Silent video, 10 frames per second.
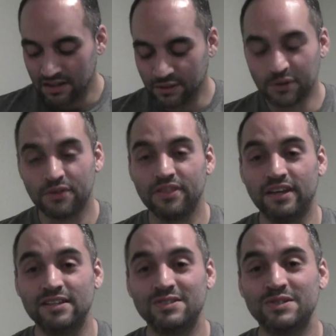little
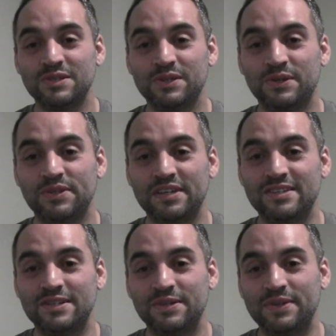things
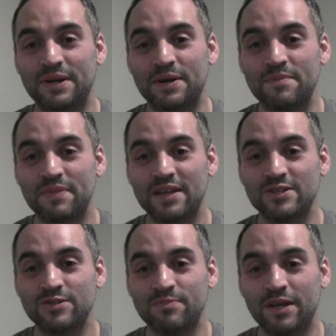here and there that
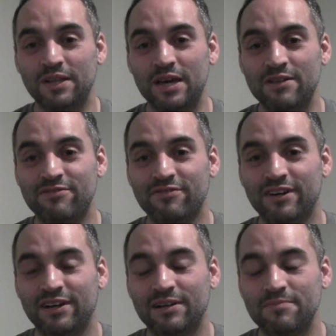just make life
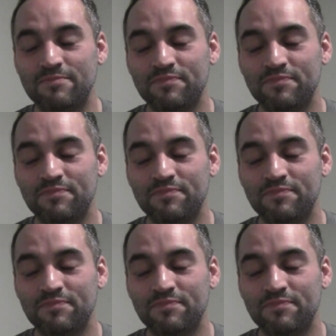a